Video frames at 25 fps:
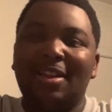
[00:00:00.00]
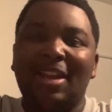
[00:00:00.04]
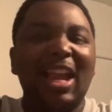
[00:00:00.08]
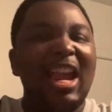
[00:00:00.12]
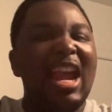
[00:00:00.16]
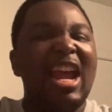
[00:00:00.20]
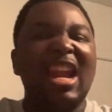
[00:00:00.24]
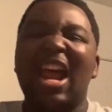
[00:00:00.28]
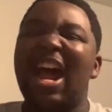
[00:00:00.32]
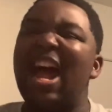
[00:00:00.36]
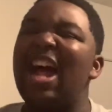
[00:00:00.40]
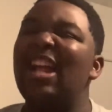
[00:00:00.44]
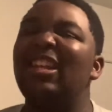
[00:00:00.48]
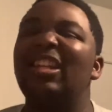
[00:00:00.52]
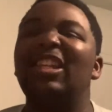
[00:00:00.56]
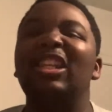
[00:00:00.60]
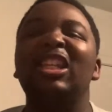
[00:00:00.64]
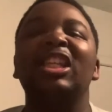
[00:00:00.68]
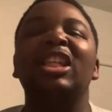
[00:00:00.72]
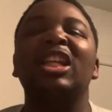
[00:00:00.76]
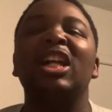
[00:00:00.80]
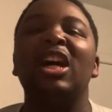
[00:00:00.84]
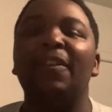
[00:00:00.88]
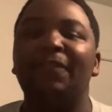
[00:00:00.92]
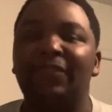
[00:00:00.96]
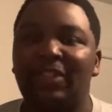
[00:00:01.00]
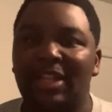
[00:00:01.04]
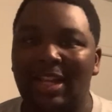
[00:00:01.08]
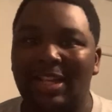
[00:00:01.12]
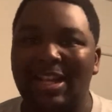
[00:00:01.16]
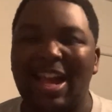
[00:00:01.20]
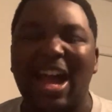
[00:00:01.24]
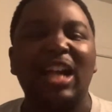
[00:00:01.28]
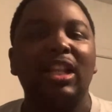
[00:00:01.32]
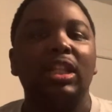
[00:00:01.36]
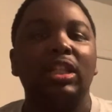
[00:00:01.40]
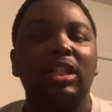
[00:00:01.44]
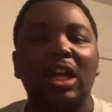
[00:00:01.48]
And I loved it.
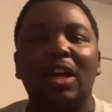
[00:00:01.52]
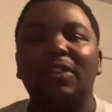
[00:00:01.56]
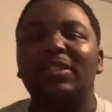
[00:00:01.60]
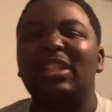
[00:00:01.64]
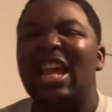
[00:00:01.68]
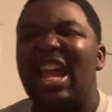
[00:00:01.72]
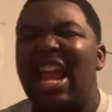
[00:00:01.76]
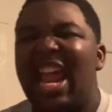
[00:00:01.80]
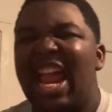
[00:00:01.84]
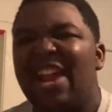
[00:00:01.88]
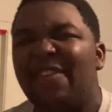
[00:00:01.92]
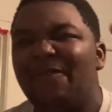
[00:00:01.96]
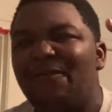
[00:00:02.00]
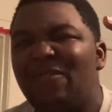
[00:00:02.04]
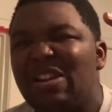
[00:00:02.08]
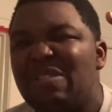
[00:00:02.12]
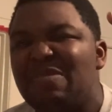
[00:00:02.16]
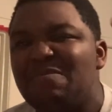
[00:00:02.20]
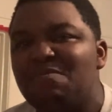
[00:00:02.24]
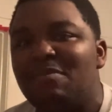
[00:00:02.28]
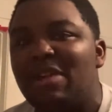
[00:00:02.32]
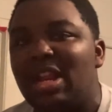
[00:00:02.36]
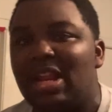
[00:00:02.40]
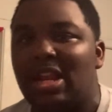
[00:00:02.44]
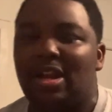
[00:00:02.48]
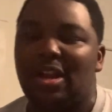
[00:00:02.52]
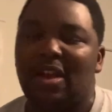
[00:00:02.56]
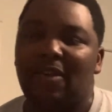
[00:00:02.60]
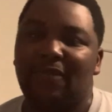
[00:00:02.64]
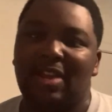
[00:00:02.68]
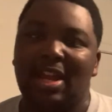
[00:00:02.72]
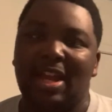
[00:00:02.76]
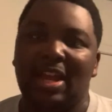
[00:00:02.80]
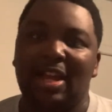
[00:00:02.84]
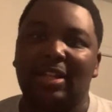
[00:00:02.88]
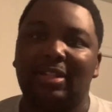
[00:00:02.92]
I loved every minute of that.